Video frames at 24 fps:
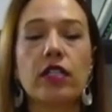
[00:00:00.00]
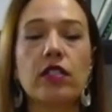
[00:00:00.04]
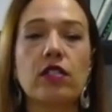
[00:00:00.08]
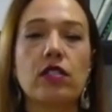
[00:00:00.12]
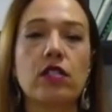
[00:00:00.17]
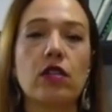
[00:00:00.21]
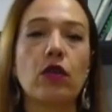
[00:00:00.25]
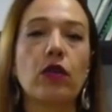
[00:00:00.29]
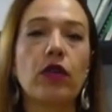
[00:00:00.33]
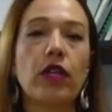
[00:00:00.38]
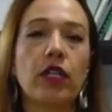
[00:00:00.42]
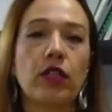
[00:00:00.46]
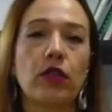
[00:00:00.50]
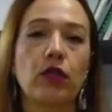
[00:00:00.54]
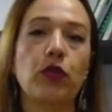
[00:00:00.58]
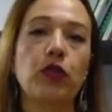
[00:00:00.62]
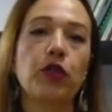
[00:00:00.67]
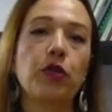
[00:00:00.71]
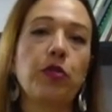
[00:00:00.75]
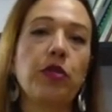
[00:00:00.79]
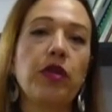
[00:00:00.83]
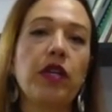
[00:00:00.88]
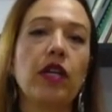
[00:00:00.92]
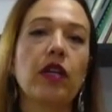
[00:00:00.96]
so it
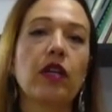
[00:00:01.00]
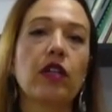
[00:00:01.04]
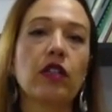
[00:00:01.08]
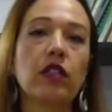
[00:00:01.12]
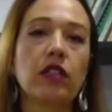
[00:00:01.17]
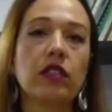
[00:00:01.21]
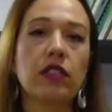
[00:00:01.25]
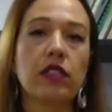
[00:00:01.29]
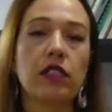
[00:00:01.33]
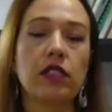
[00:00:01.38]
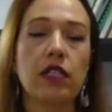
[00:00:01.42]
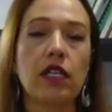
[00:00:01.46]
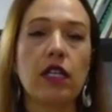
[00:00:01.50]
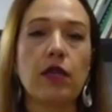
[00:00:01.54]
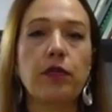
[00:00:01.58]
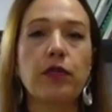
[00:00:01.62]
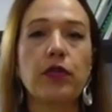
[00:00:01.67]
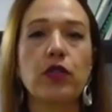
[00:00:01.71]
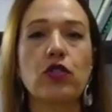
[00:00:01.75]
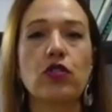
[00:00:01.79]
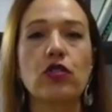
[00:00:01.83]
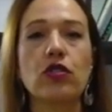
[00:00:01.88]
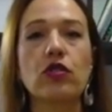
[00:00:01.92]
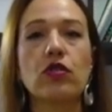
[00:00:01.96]
would be a good
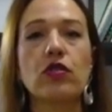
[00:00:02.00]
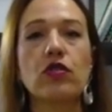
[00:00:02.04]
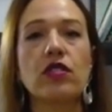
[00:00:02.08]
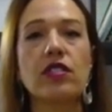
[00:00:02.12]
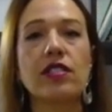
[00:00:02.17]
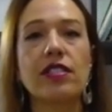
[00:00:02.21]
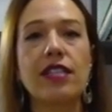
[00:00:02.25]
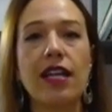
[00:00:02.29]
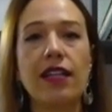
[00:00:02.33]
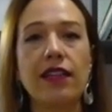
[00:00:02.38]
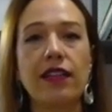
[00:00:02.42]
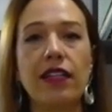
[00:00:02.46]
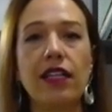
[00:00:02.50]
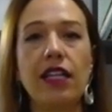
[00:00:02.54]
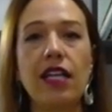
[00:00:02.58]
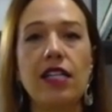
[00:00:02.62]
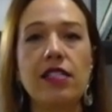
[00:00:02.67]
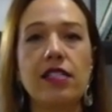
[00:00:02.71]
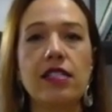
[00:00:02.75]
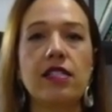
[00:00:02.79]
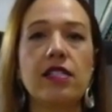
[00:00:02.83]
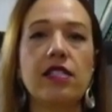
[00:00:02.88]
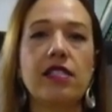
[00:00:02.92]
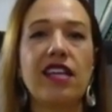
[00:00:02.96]
tip to set the
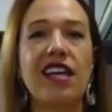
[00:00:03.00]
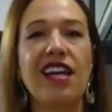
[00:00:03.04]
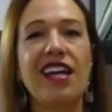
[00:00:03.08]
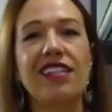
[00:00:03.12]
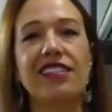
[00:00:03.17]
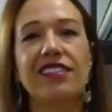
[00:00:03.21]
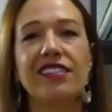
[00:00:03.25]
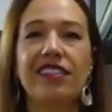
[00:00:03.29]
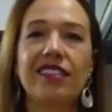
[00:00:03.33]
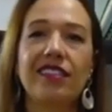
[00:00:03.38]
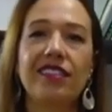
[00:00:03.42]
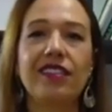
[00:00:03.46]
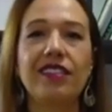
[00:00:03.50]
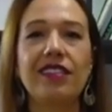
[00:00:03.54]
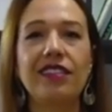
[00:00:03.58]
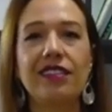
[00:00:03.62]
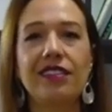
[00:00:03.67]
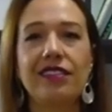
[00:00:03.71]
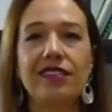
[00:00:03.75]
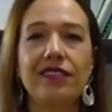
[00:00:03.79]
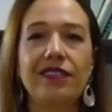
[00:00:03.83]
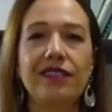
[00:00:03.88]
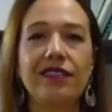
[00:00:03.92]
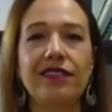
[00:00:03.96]
lessons at a